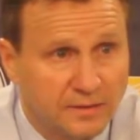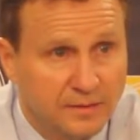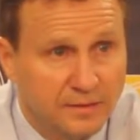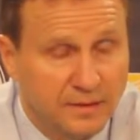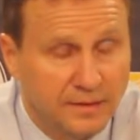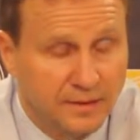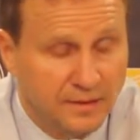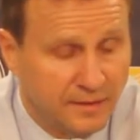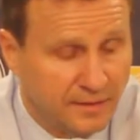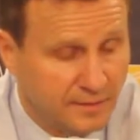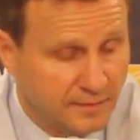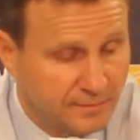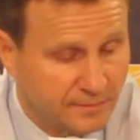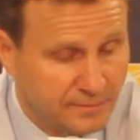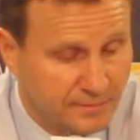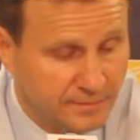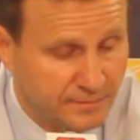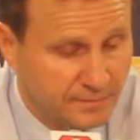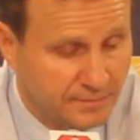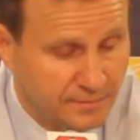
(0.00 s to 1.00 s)

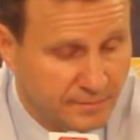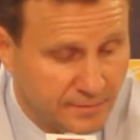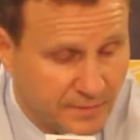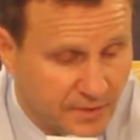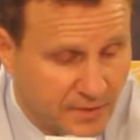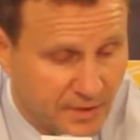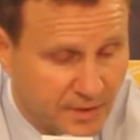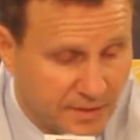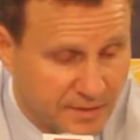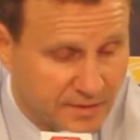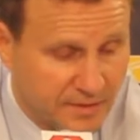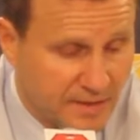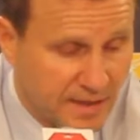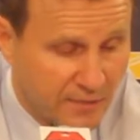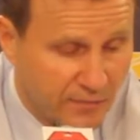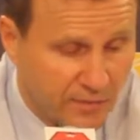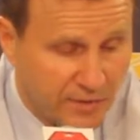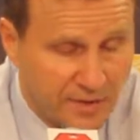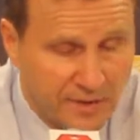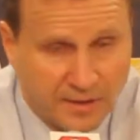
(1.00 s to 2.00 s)
And
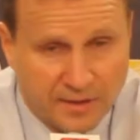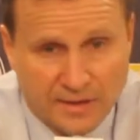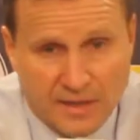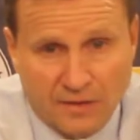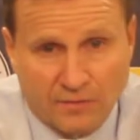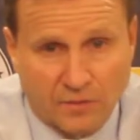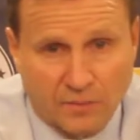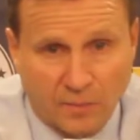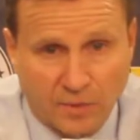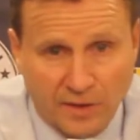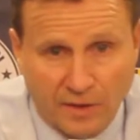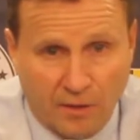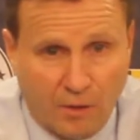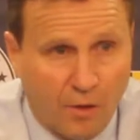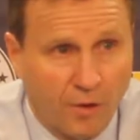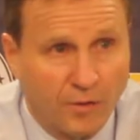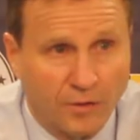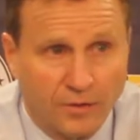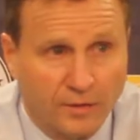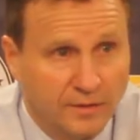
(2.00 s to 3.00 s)
he can never play
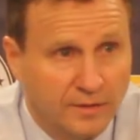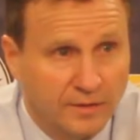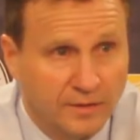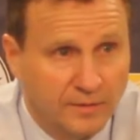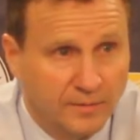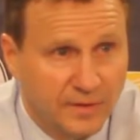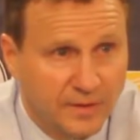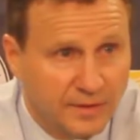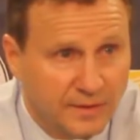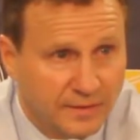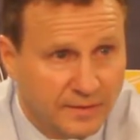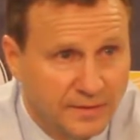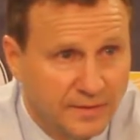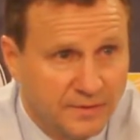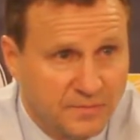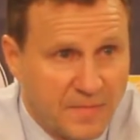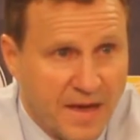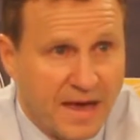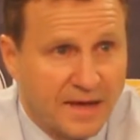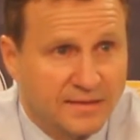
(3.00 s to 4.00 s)
harder. I
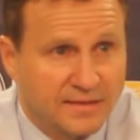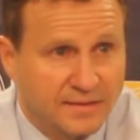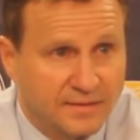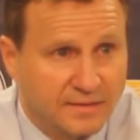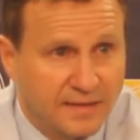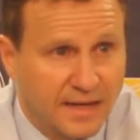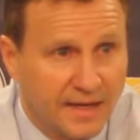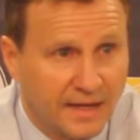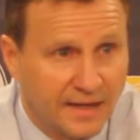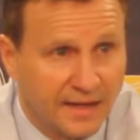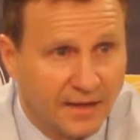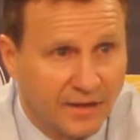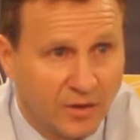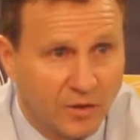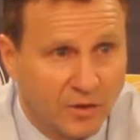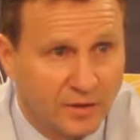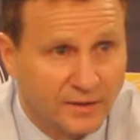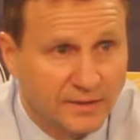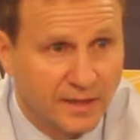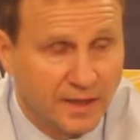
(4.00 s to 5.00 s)
mean, he maxes that out
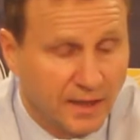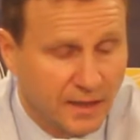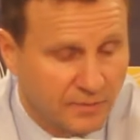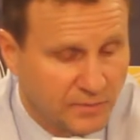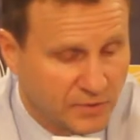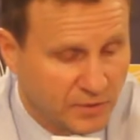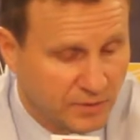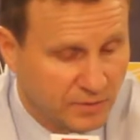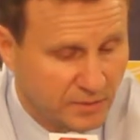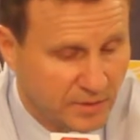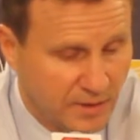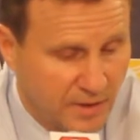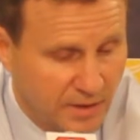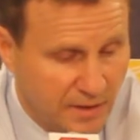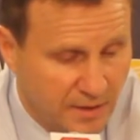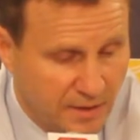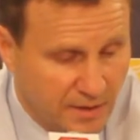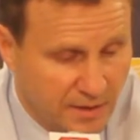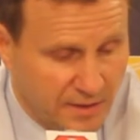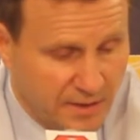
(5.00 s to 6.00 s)
all the time. So
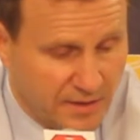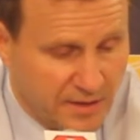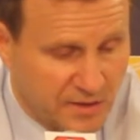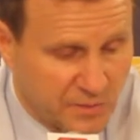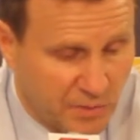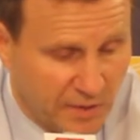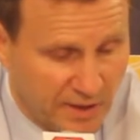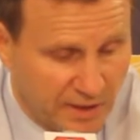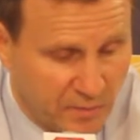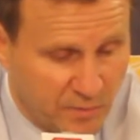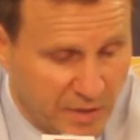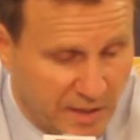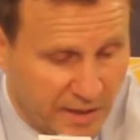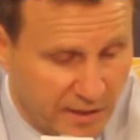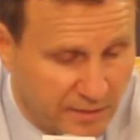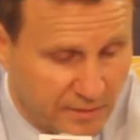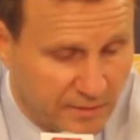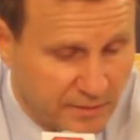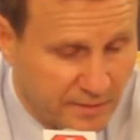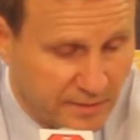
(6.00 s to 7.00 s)
he's played
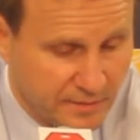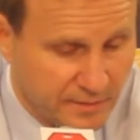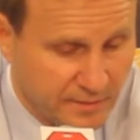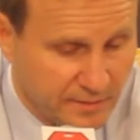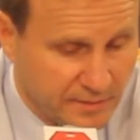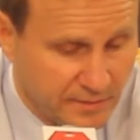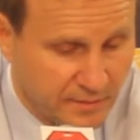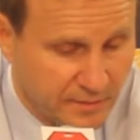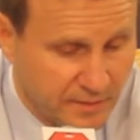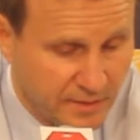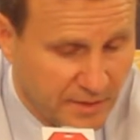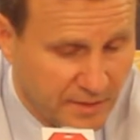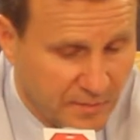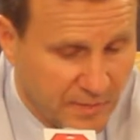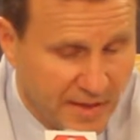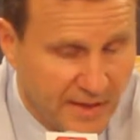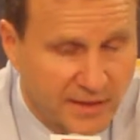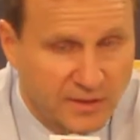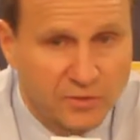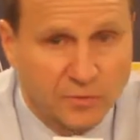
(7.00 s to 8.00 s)
better. He
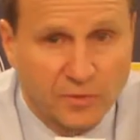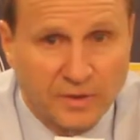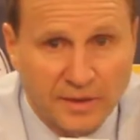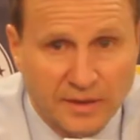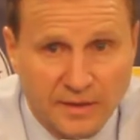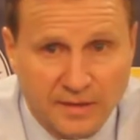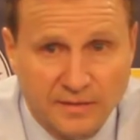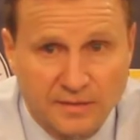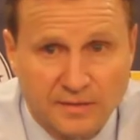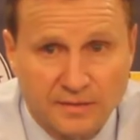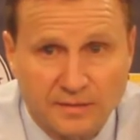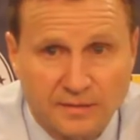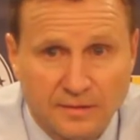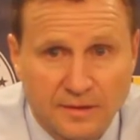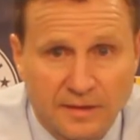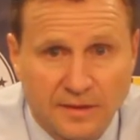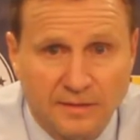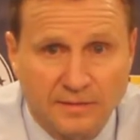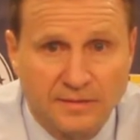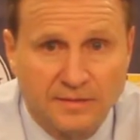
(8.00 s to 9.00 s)
made his reads
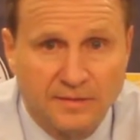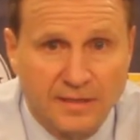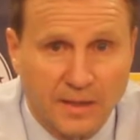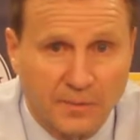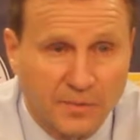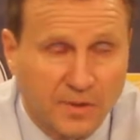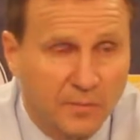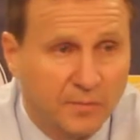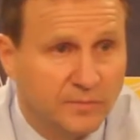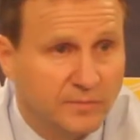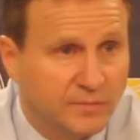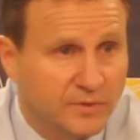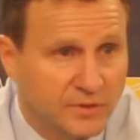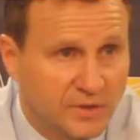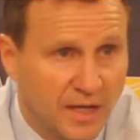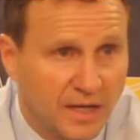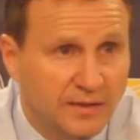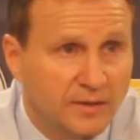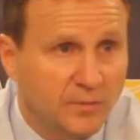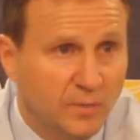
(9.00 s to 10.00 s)
and he stepped up and
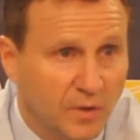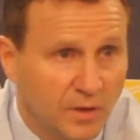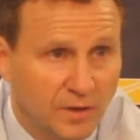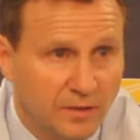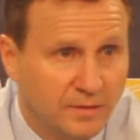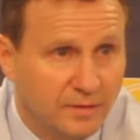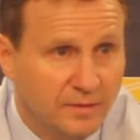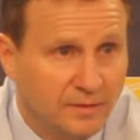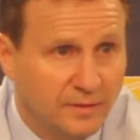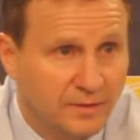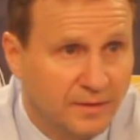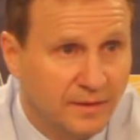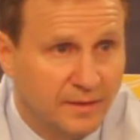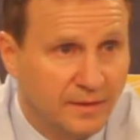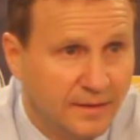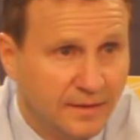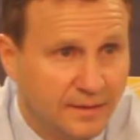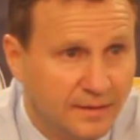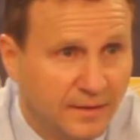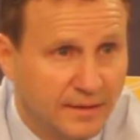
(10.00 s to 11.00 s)
shot the ball.
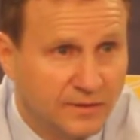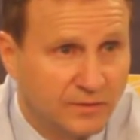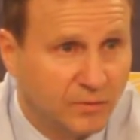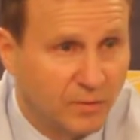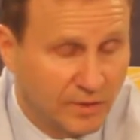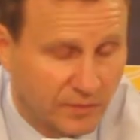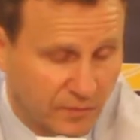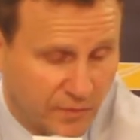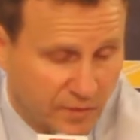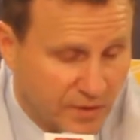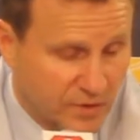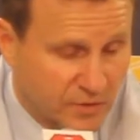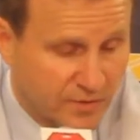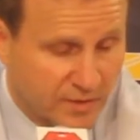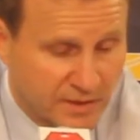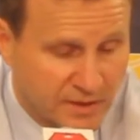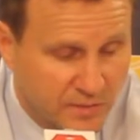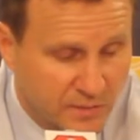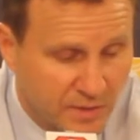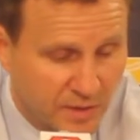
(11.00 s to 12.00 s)
And that's what
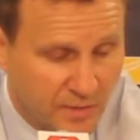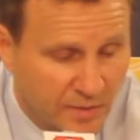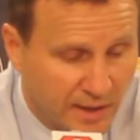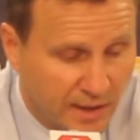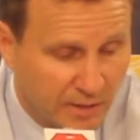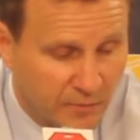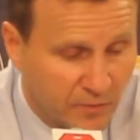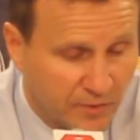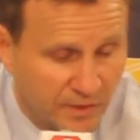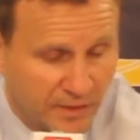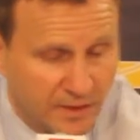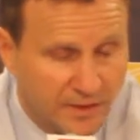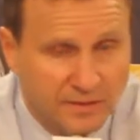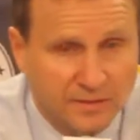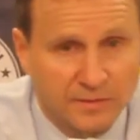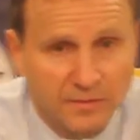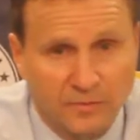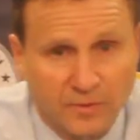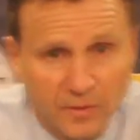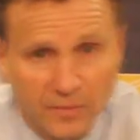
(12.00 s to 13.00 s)
frustrates me about him when he
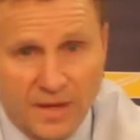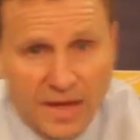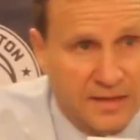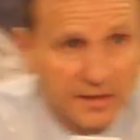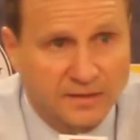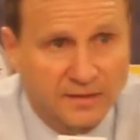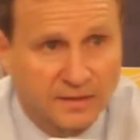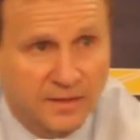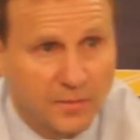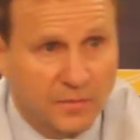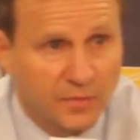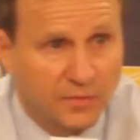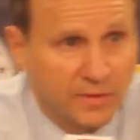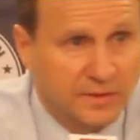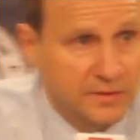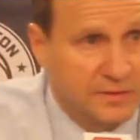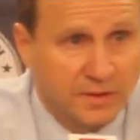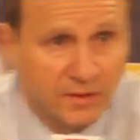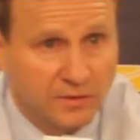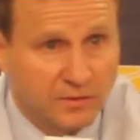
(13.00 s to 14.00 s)
doesn't. When he passes up
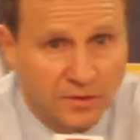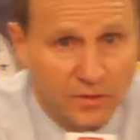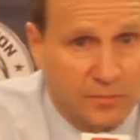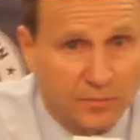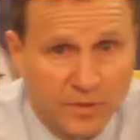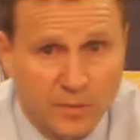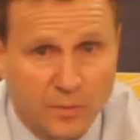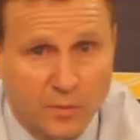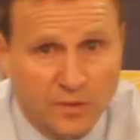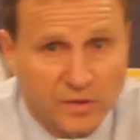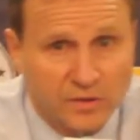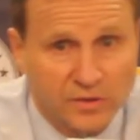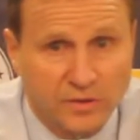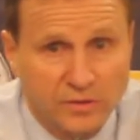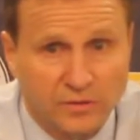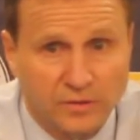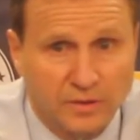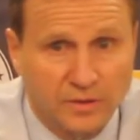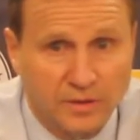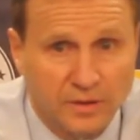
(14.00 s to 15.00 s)
three, he's a good 3-point
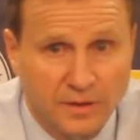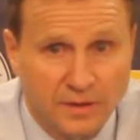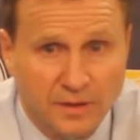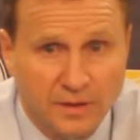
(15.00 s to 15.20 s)
shooter.